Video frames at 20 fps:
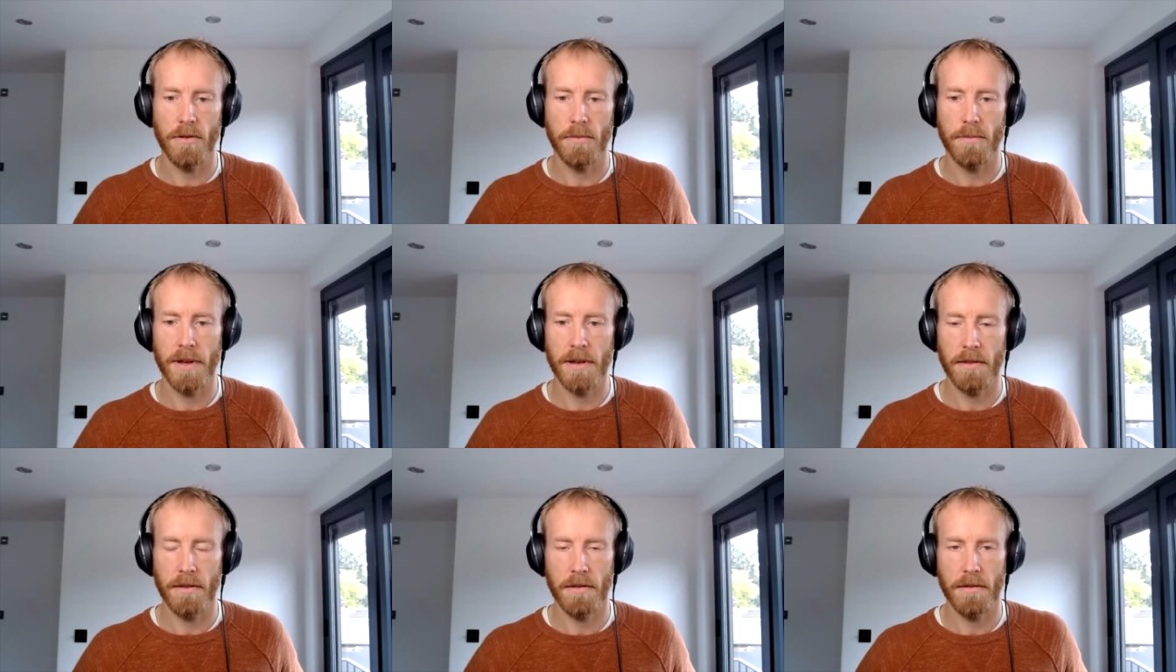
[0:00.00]

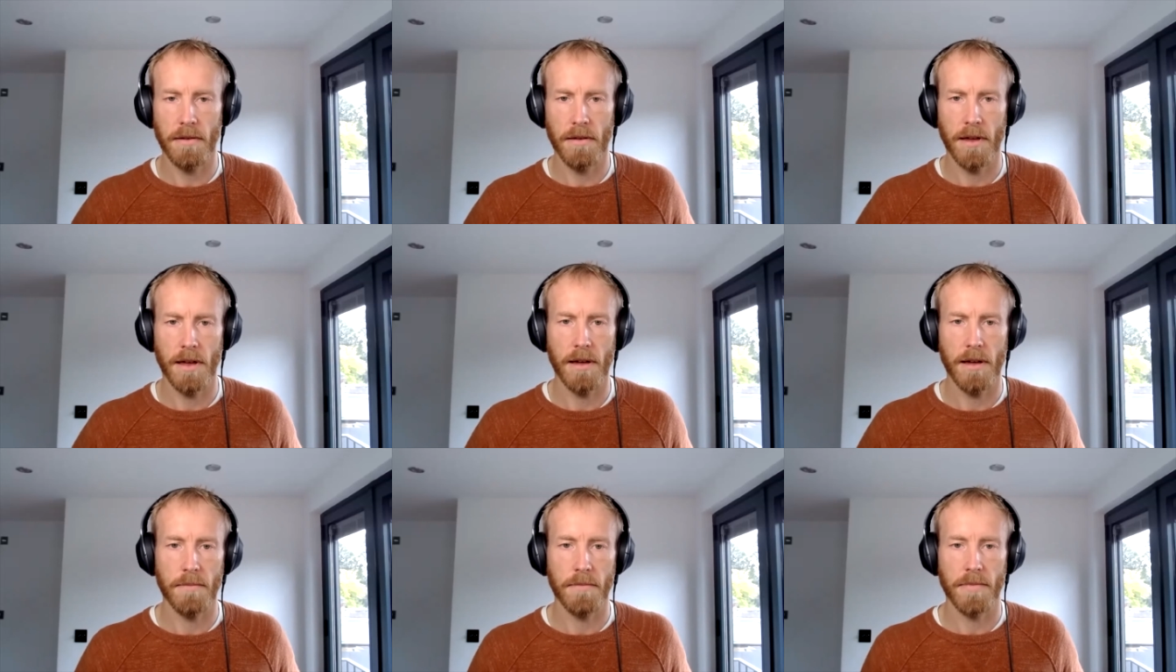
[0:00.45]
mm-hmm. bits?
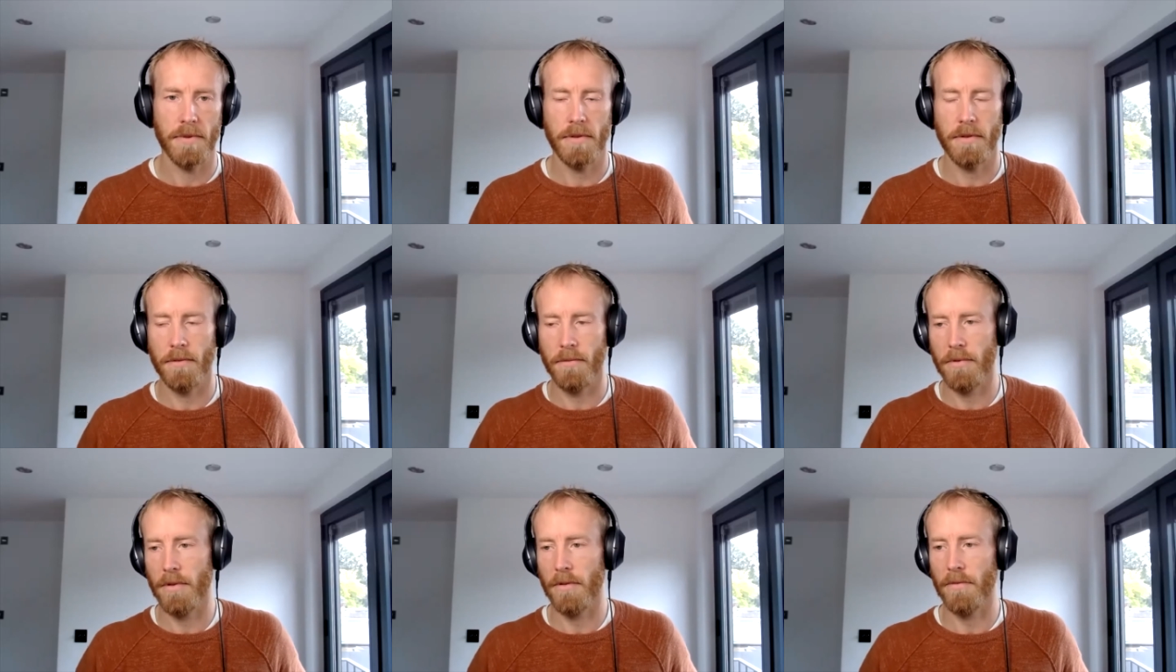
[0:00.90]
Mm-hmm. Um,
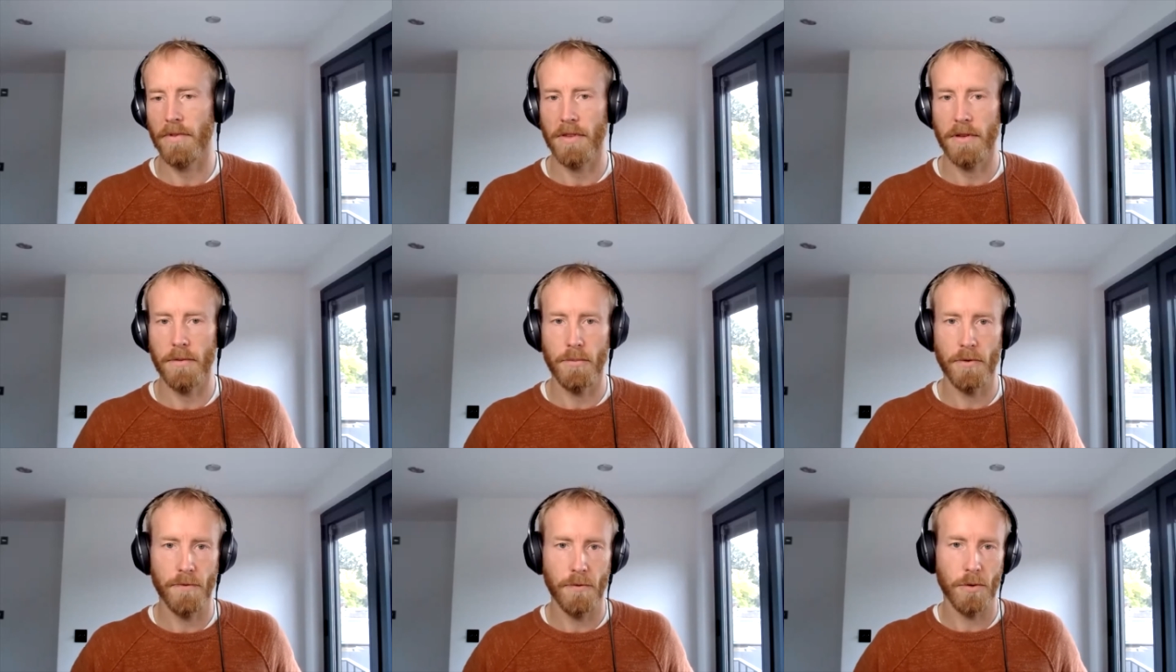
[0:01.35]
so it was
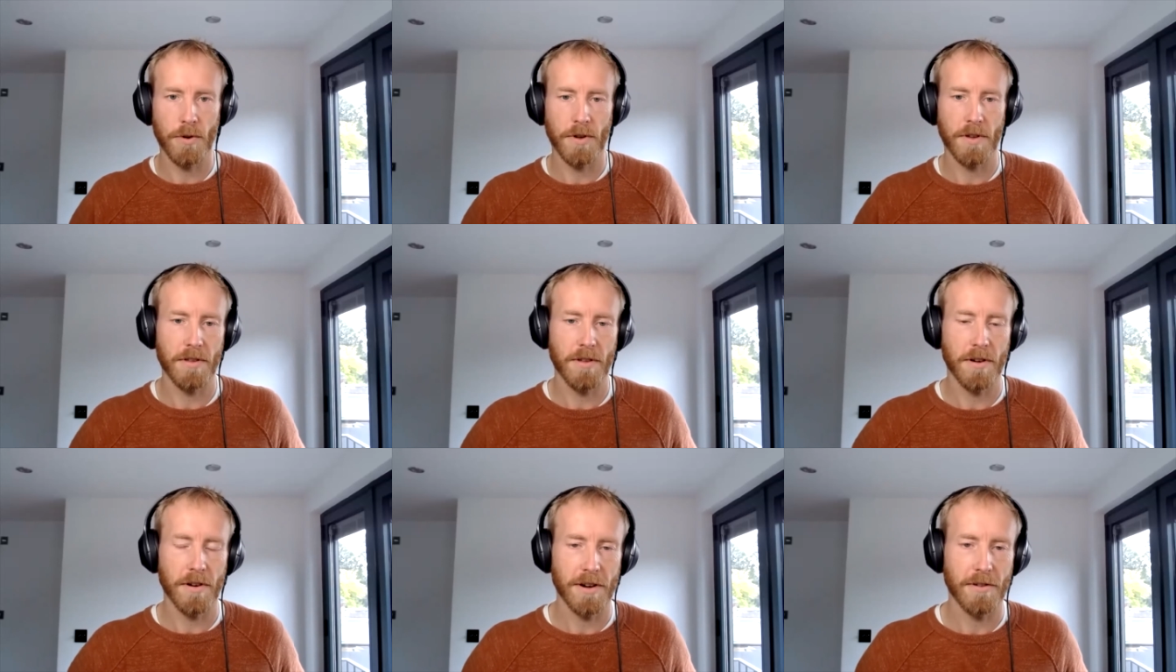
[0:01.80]
obviously before
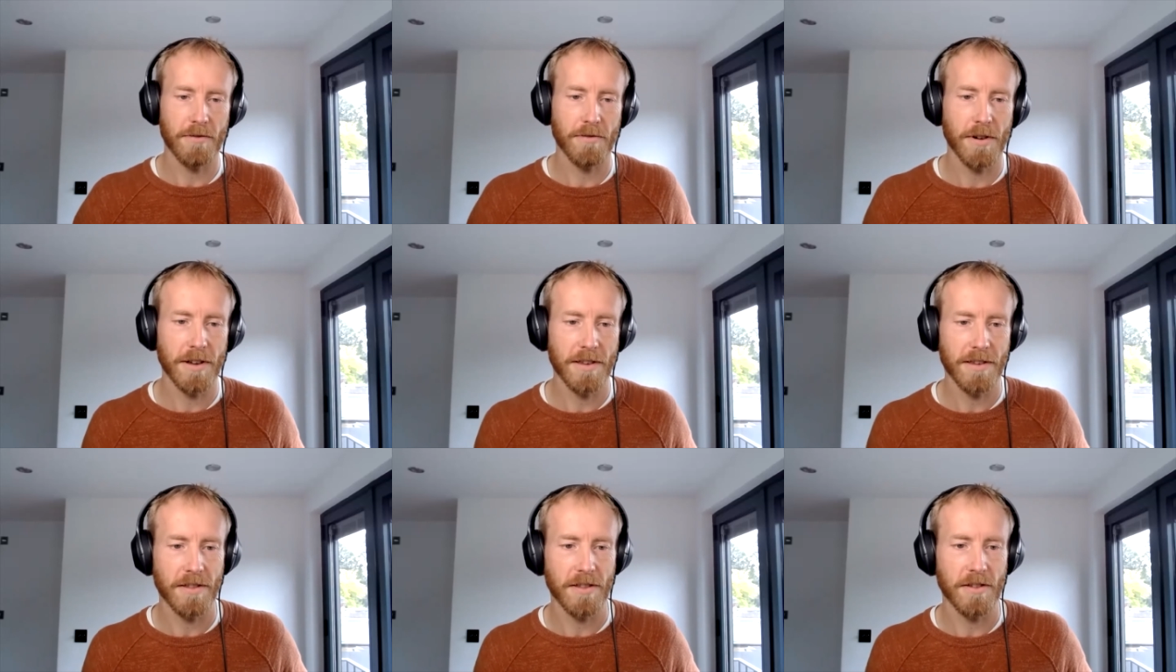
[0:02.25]
you started
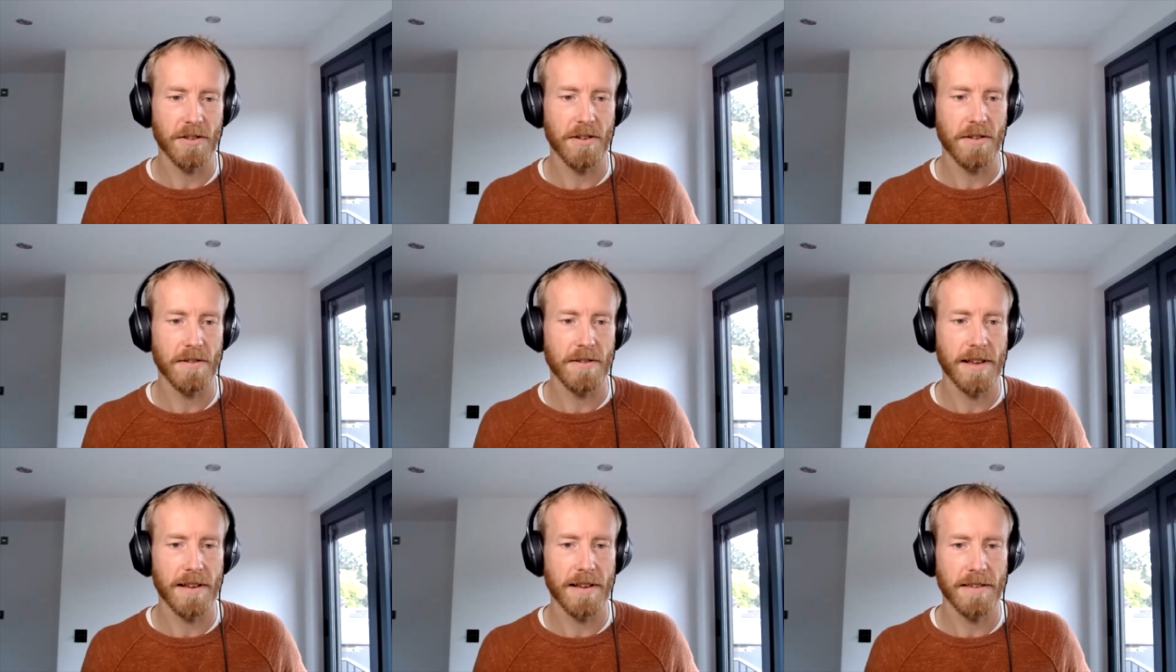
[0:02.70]
writing the
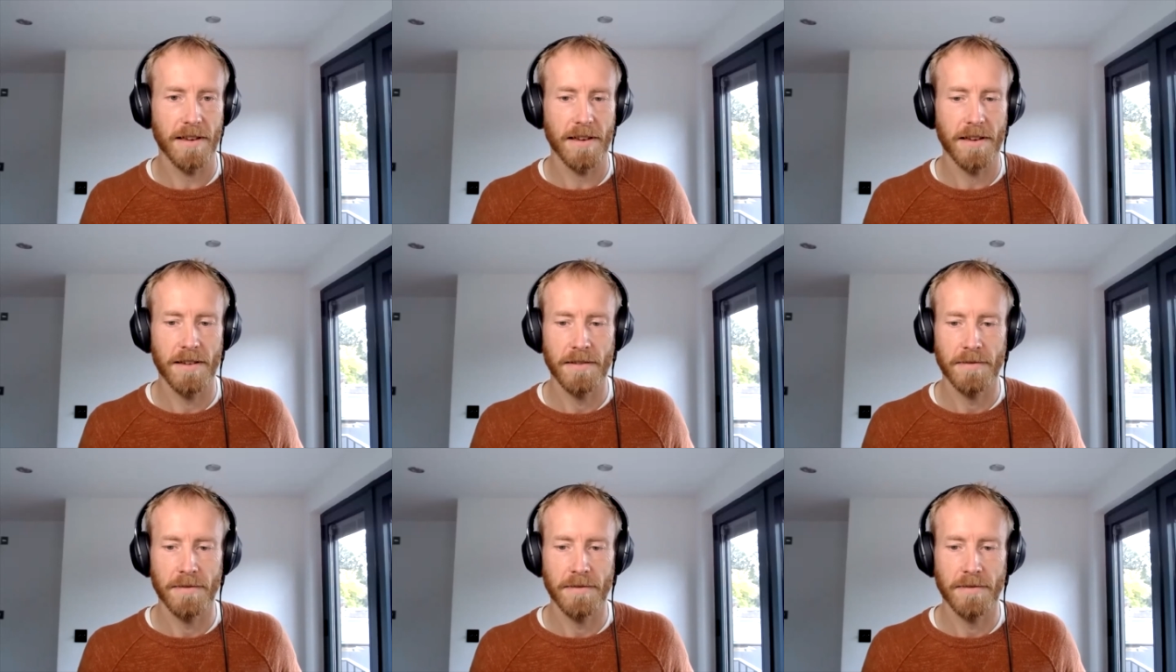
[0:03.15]
newsletter.